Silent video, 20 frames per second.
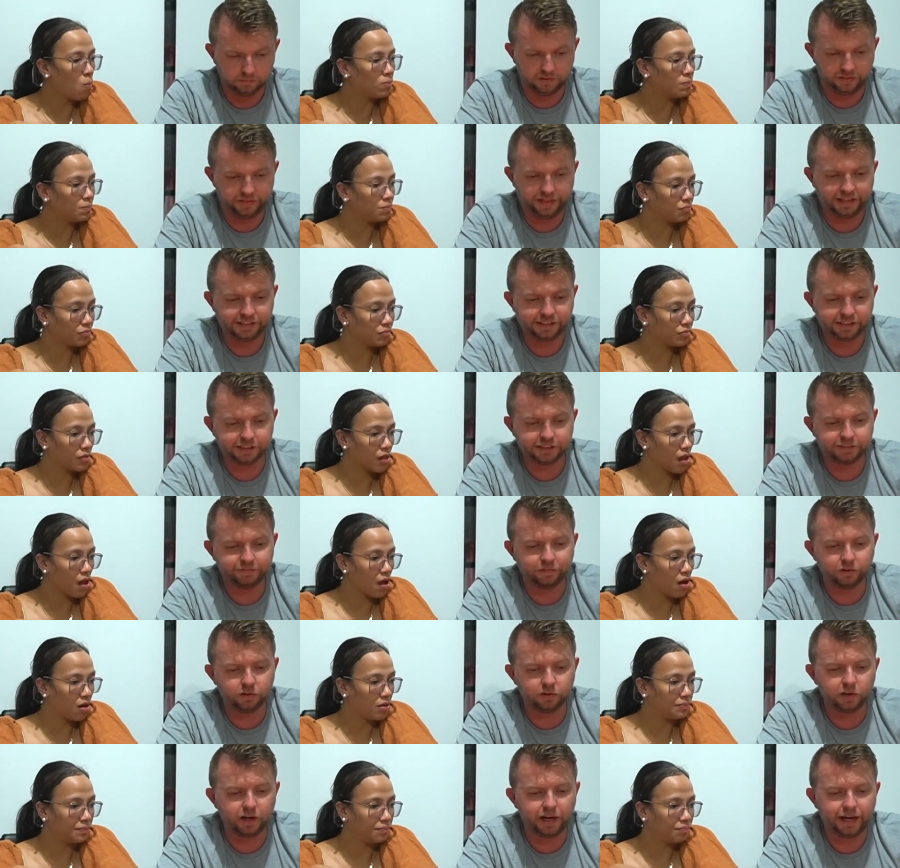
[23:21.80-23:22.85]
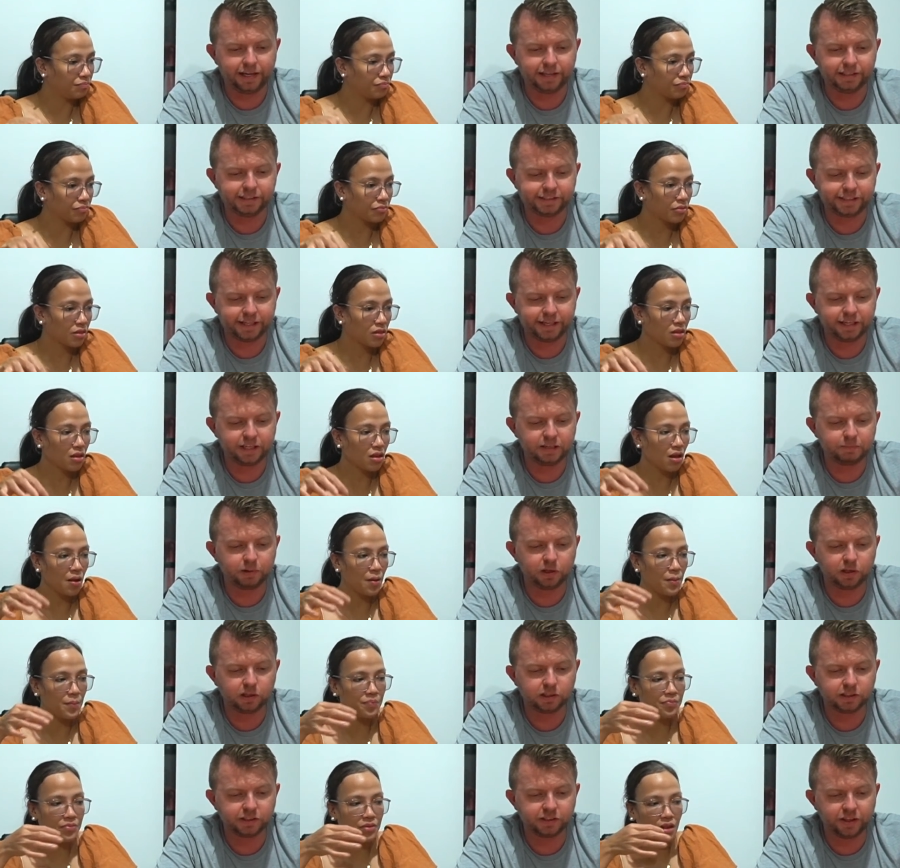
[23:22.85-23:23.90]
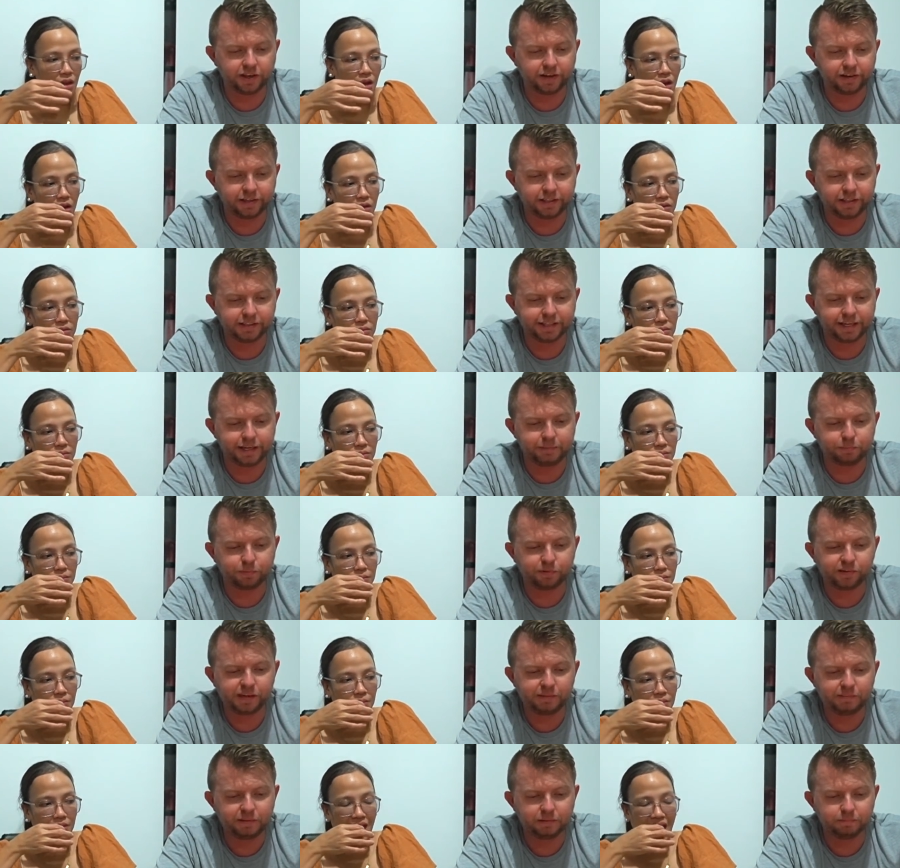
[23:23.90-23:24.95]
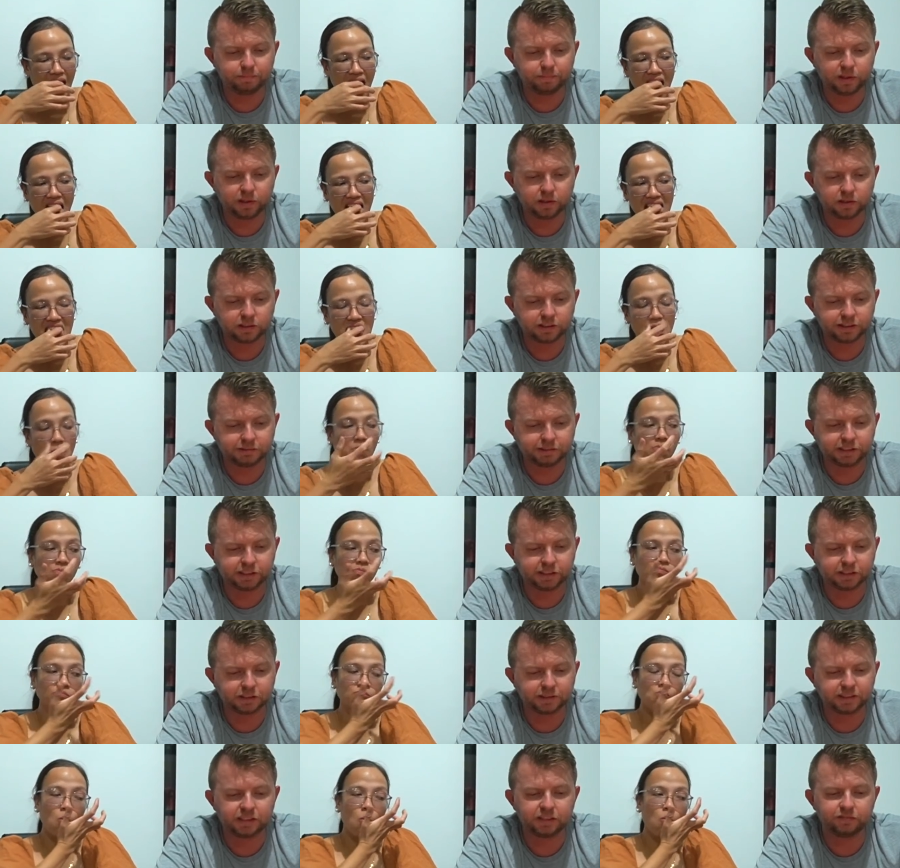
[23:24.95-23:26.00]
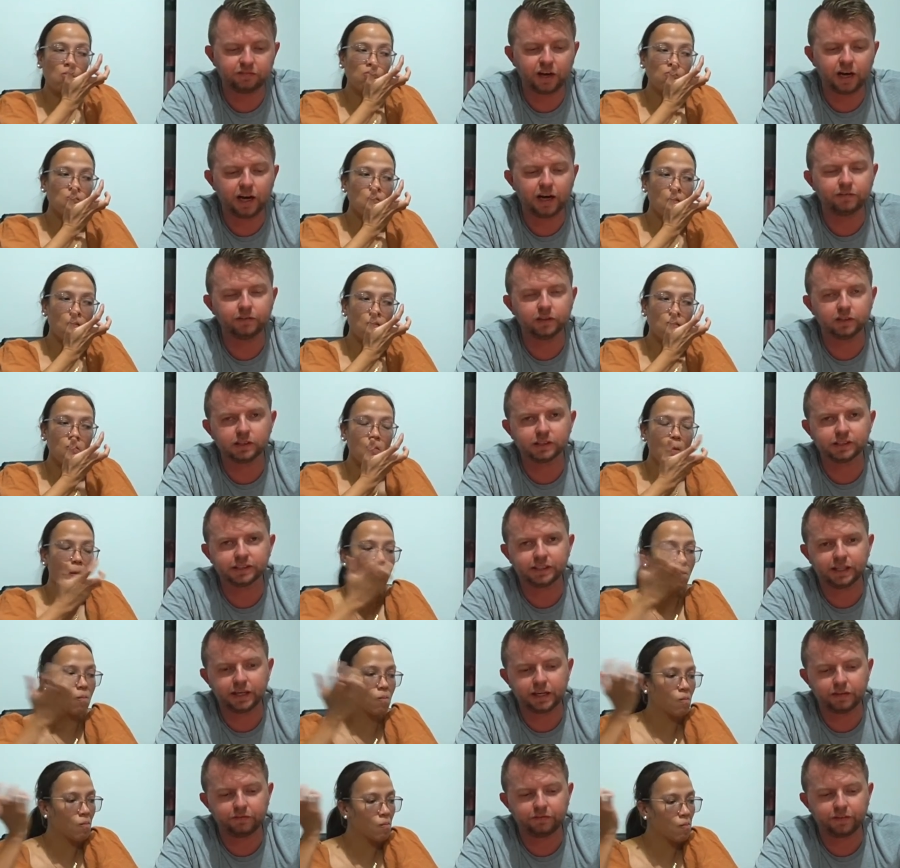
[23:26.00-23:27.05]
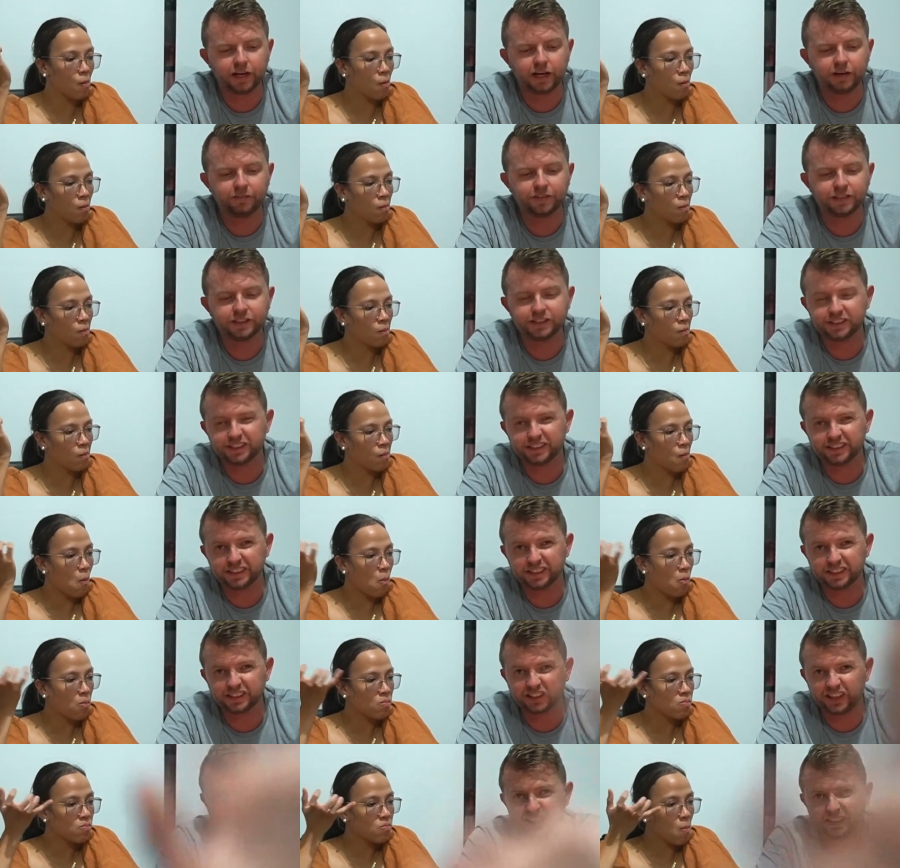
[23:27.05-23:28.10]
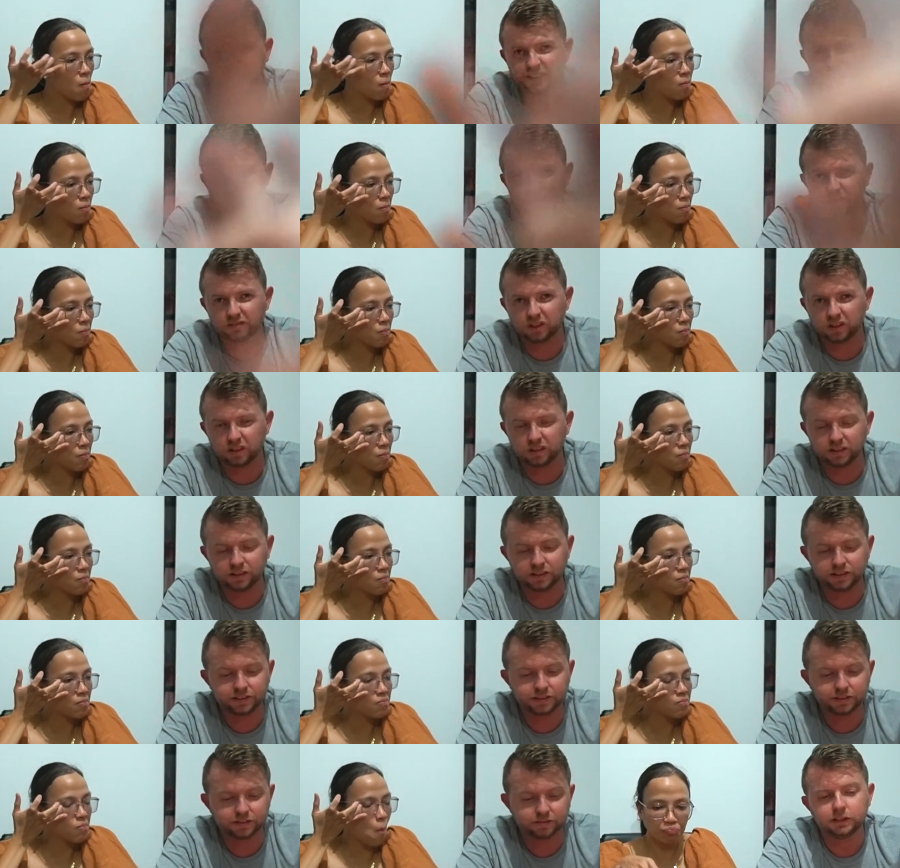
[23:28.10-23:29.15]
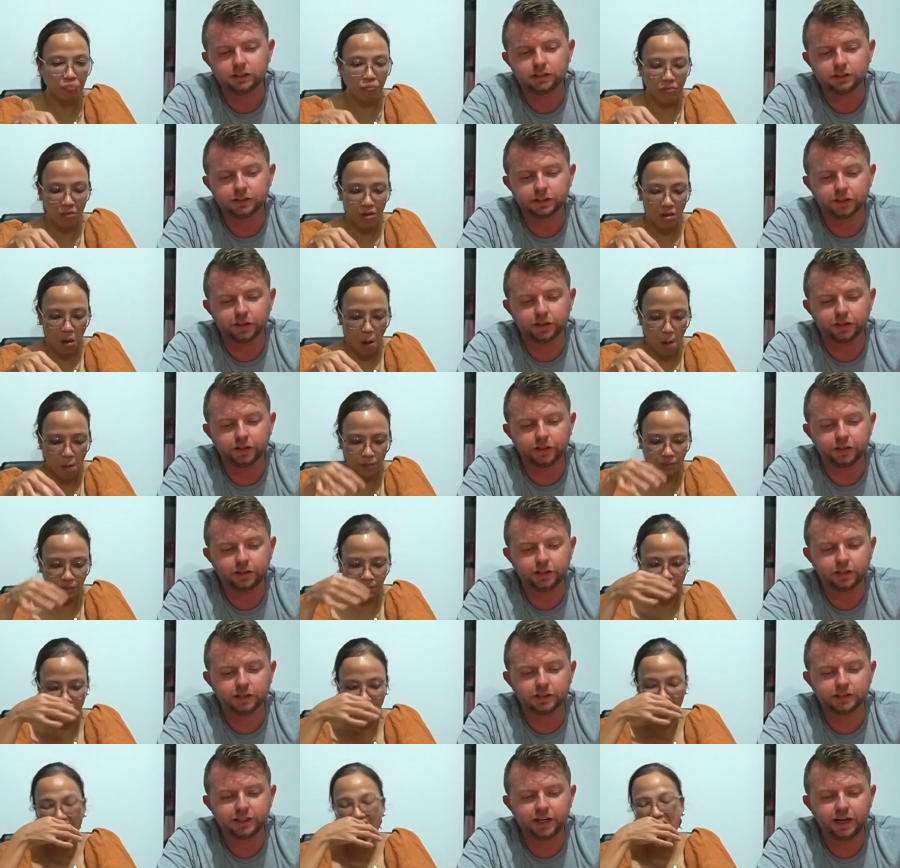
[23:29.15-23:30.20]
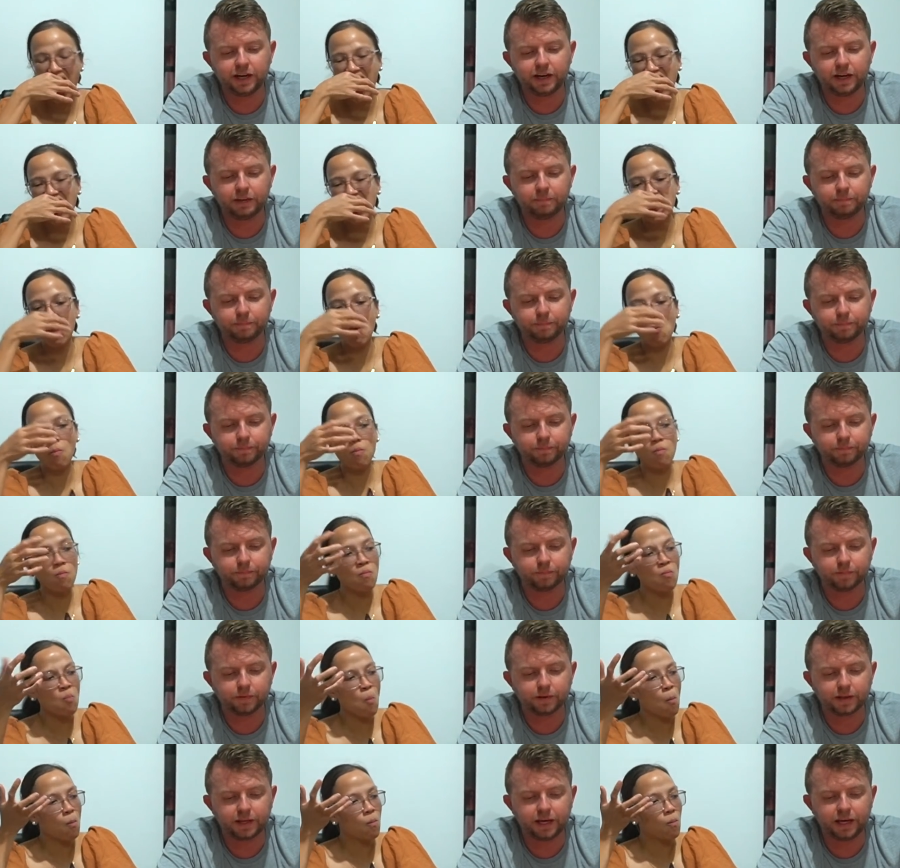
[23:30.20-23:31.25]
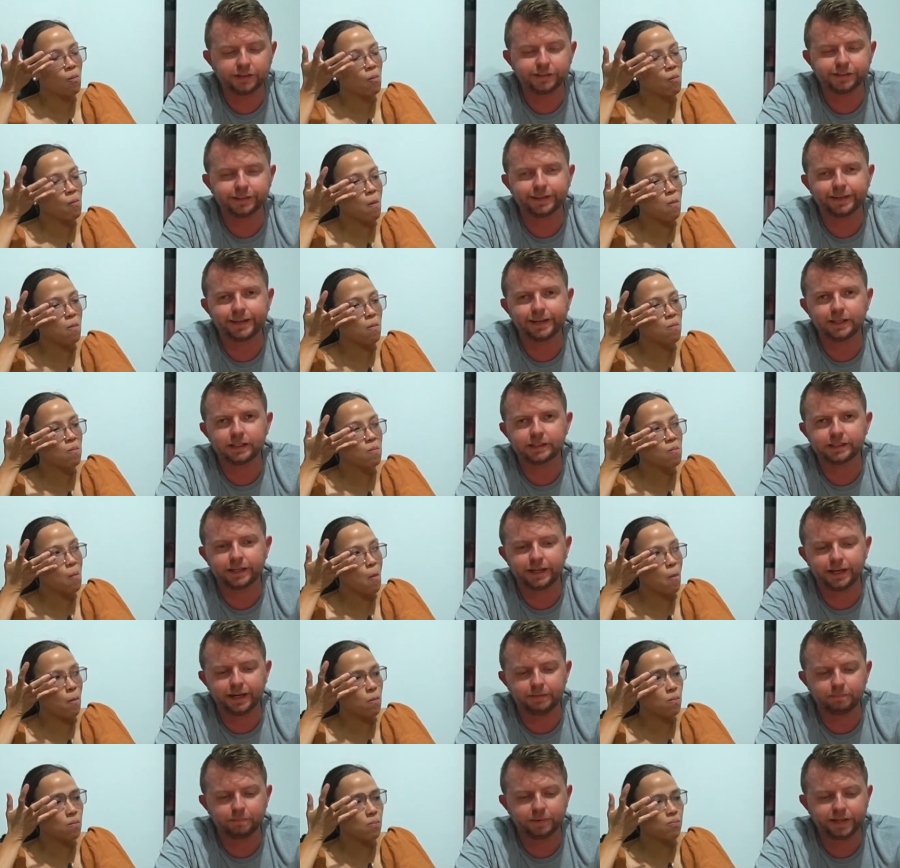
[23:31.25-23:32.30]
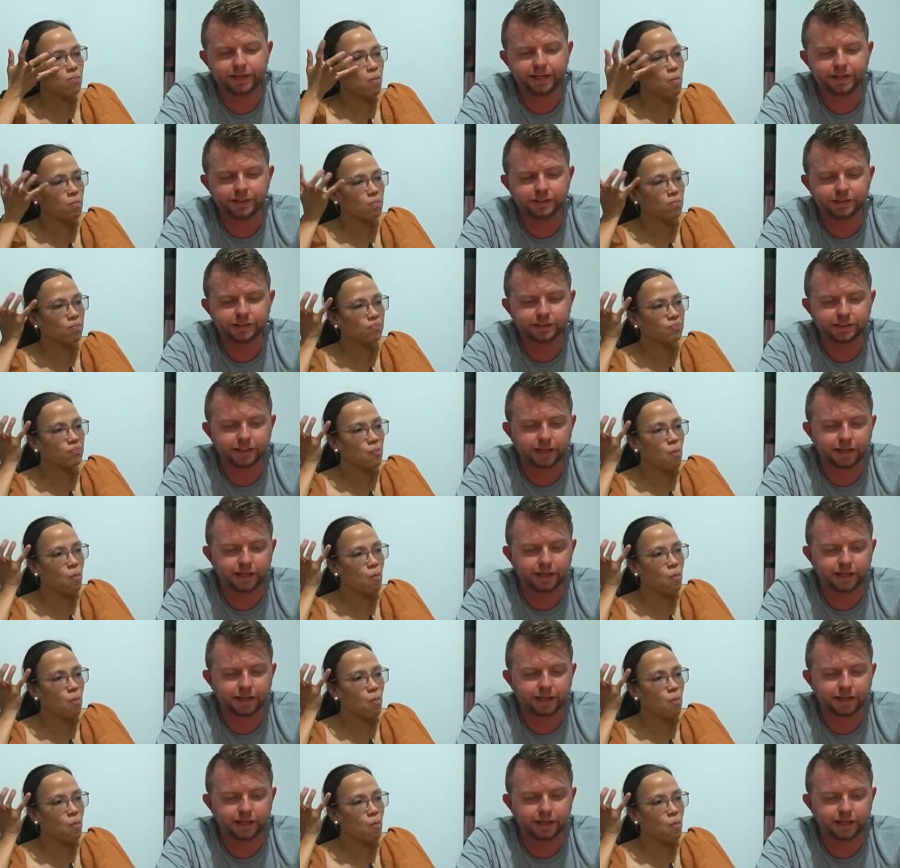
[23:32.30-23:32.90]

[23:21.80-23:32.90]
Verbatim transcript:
Speaker 1: That's just for a standard box. There is a premium box which is $25.95. This is in Australian dollars. So you can sign up, cancel at any time. Plans